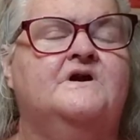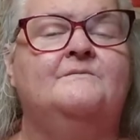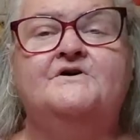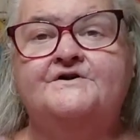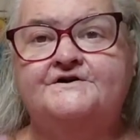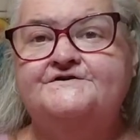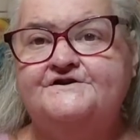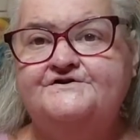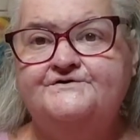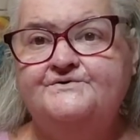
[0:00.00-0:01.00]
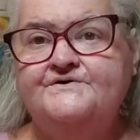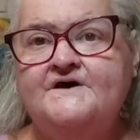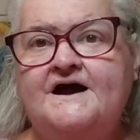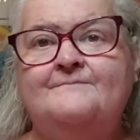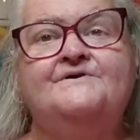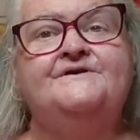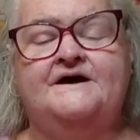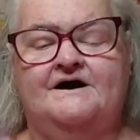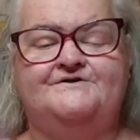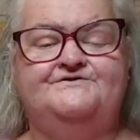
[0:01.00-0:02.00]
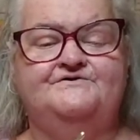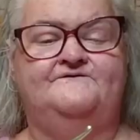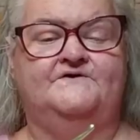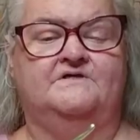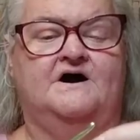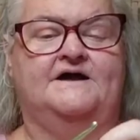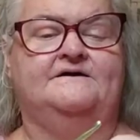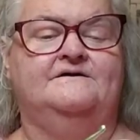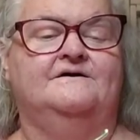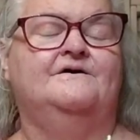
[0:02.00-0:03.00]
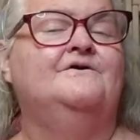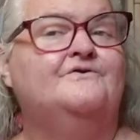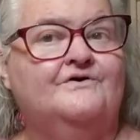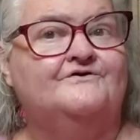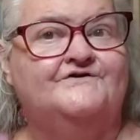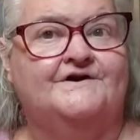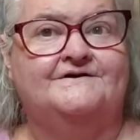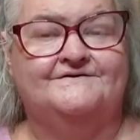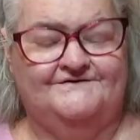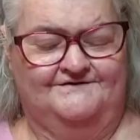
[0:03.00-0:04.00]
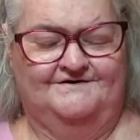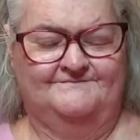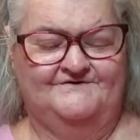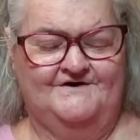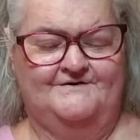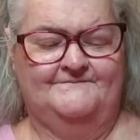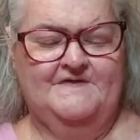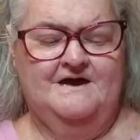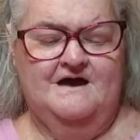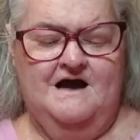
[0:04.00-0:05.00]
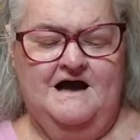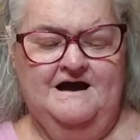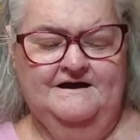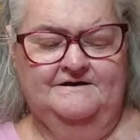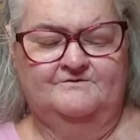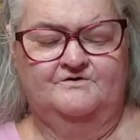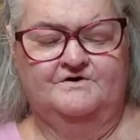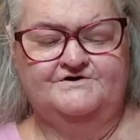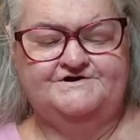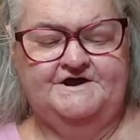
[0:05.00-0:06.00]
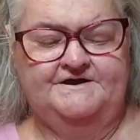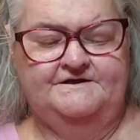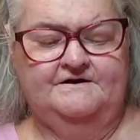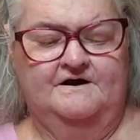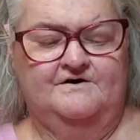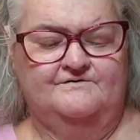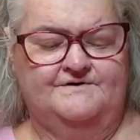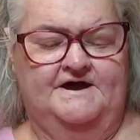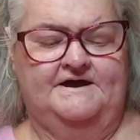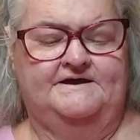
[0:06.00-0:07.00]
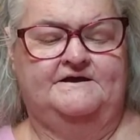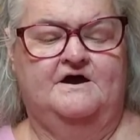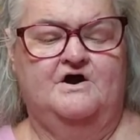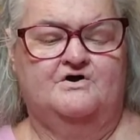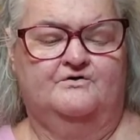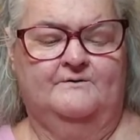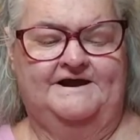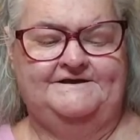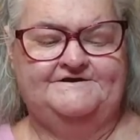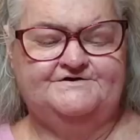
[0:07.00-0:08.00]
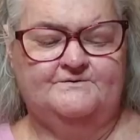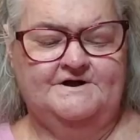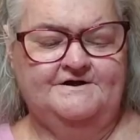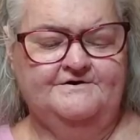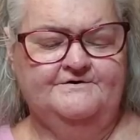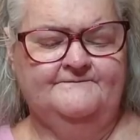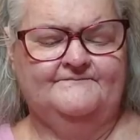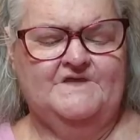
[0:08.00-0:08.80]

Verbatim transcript: I'm going to continue doing that, but now I do feel like crocheting some. So I am crocheting on a granny square.